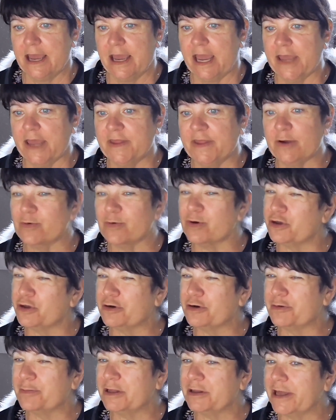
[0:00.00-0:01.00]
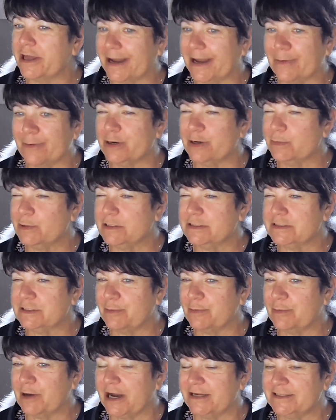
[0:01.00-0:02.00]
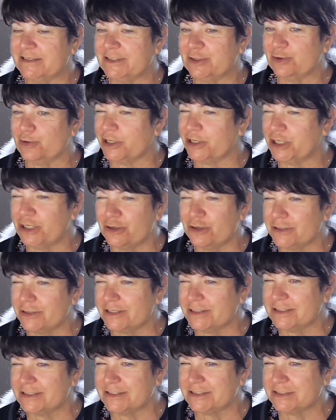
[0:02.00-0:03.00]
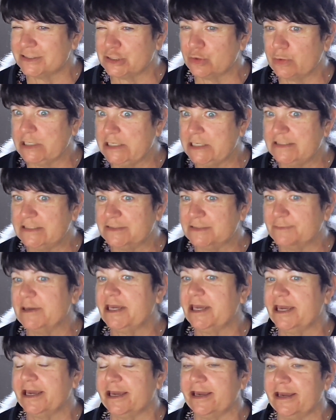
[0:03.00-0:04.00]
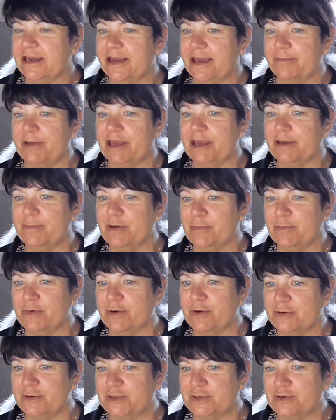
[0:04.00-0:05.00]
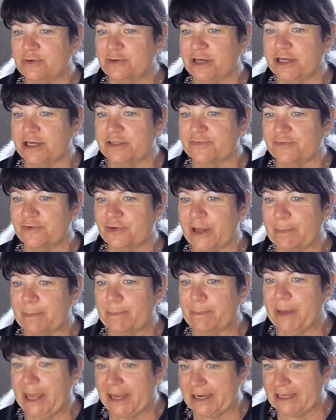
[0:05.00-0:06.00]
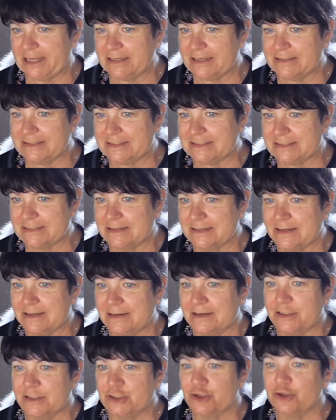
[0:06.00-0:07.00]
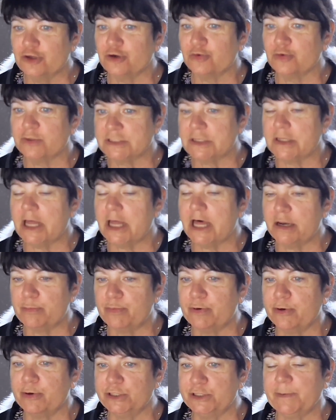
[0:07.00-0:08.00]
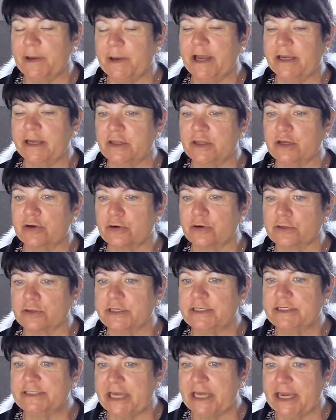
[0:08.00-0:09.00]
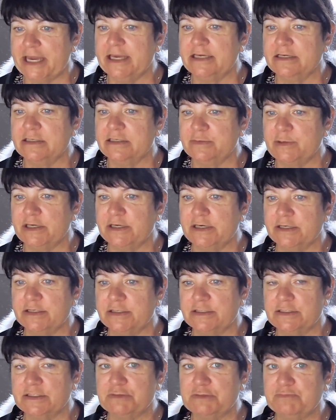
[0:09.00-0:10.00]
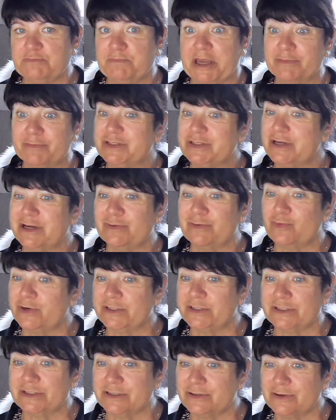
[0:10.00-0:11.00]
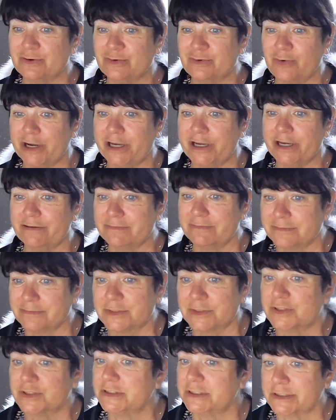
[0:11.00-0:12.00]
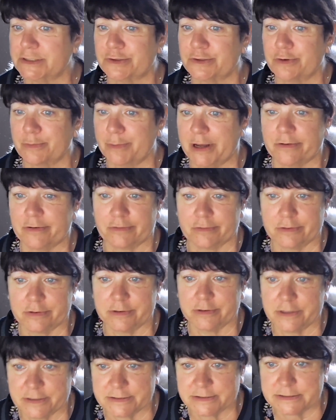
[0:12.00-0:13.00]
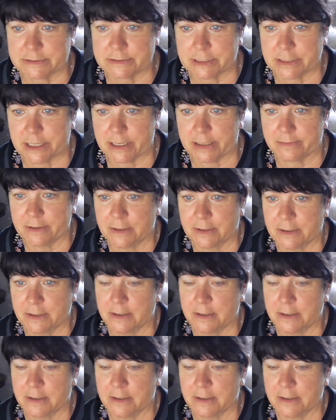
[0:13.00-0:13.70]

and they were a little bit like, "I want a piece of the pie too." Like, "You don't get to just squeeze me and make me do this for, like, pennies." So there was a lot of pushback in the early days because Amazon wasn't quite the 600-pound gorilla it is today.